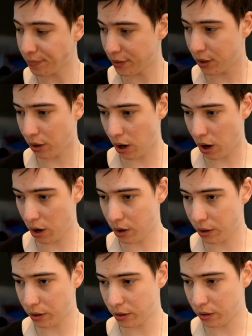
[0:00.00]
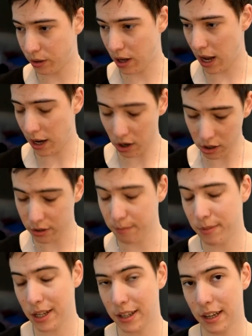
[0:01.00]
So I got some
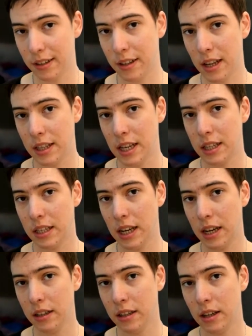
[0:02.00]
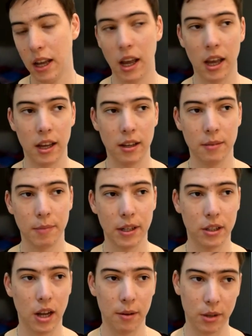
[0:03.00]
blood tests done the other day. Uh, my
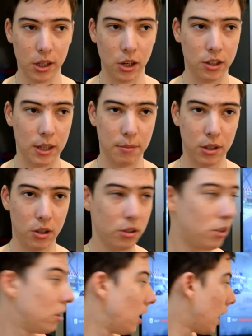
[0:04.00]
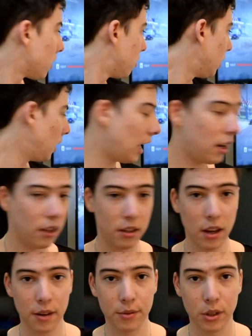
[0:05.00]
I'm going to go see my doctor actually later
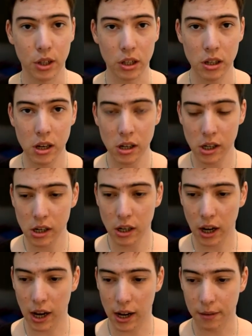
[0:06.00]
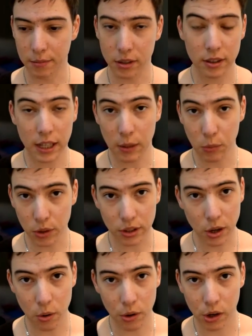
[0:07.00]
this afternoon um, to see what's
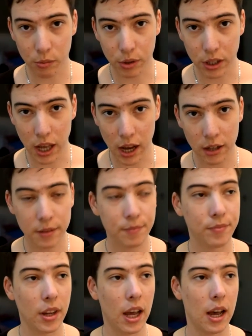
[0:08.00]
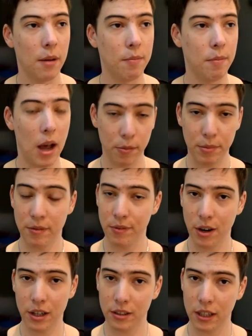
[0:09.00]
going on with that. Um, I've been
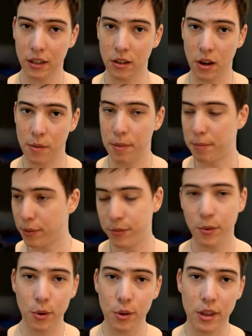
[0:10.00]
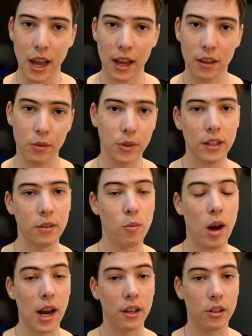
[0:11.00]
very sick though, but before that, the reason
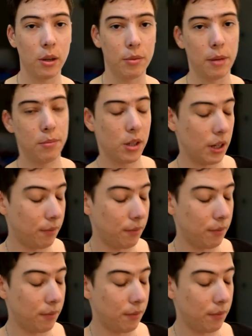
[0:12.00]
why I stopped uploading